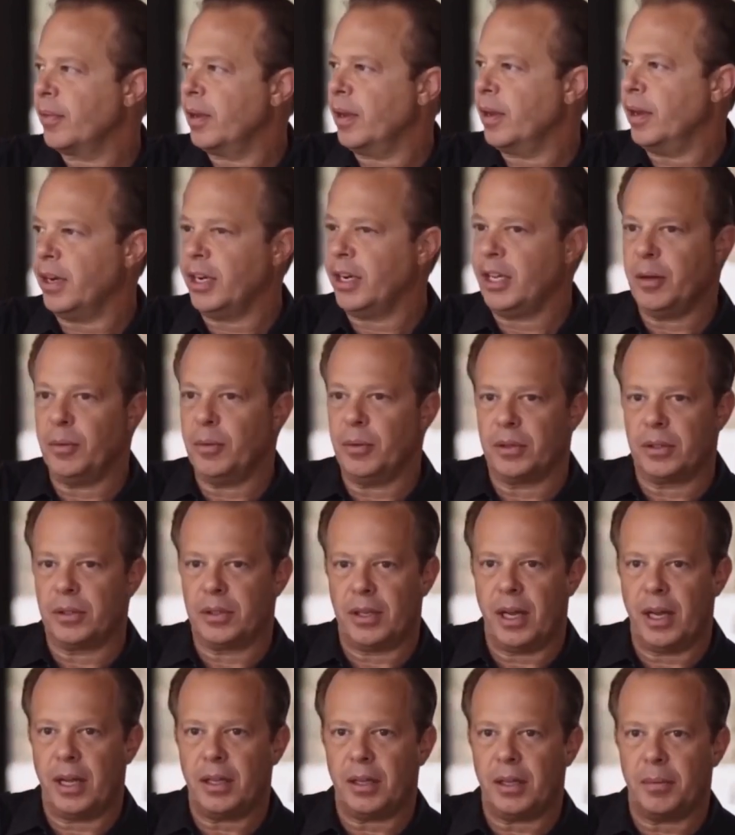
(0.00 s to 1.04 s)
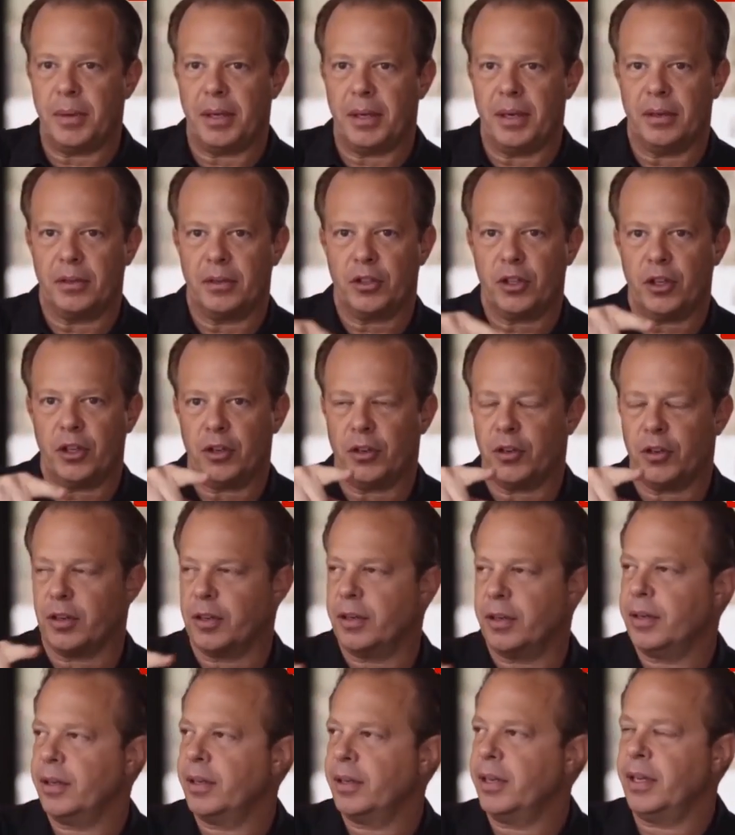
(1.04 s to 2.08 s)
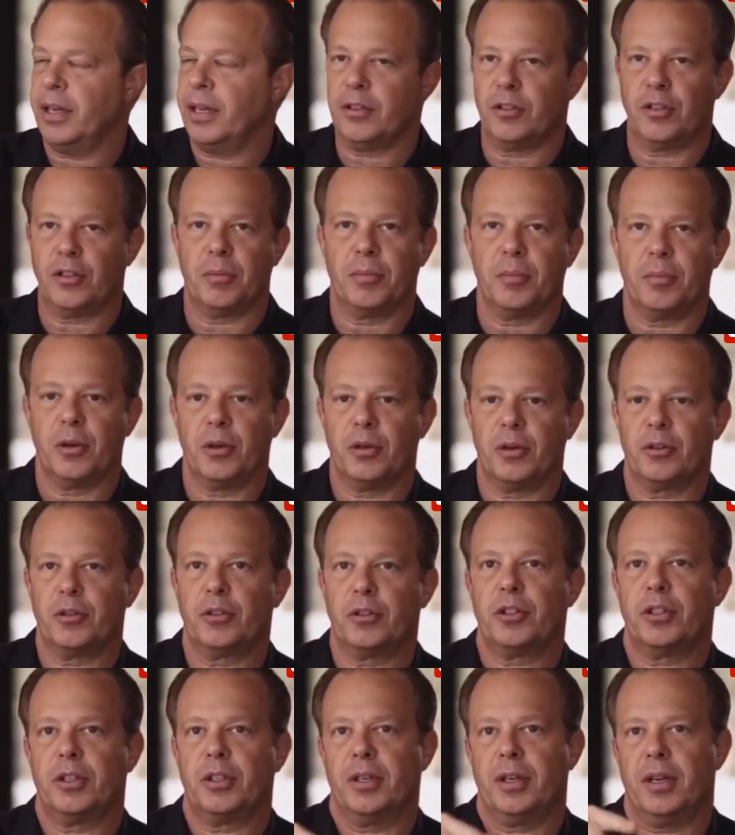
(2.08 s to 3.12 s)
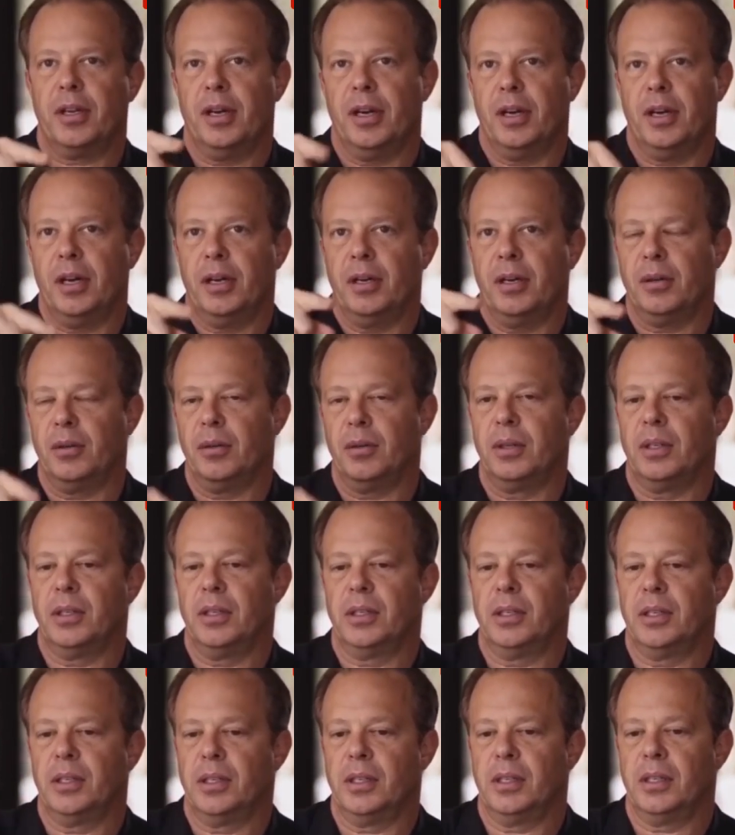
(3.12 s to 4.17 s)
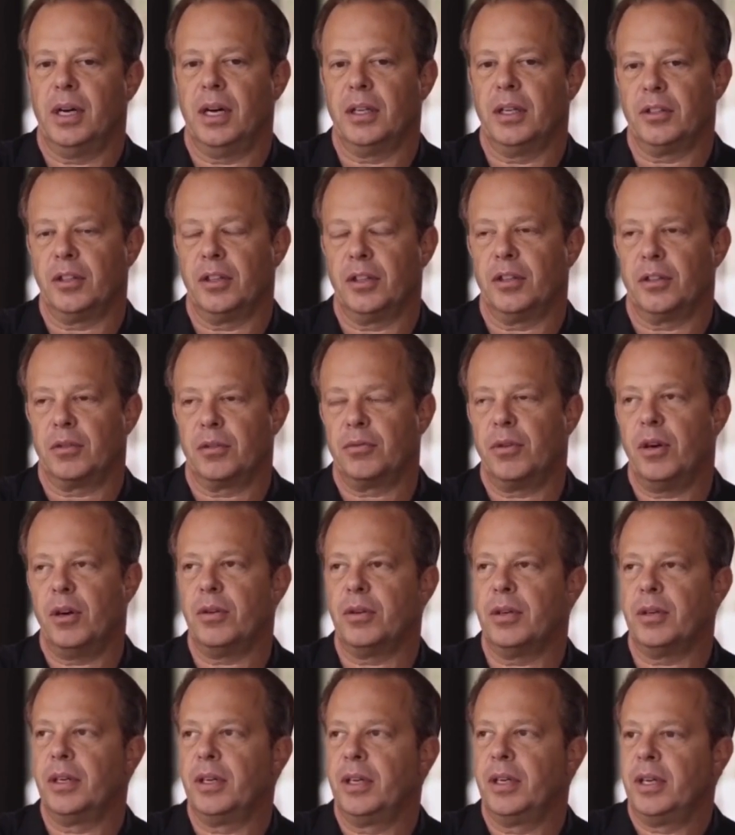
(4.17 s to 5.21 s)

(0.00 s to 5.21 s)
and he was telling me to turn and to merge uh, uh, onto this road.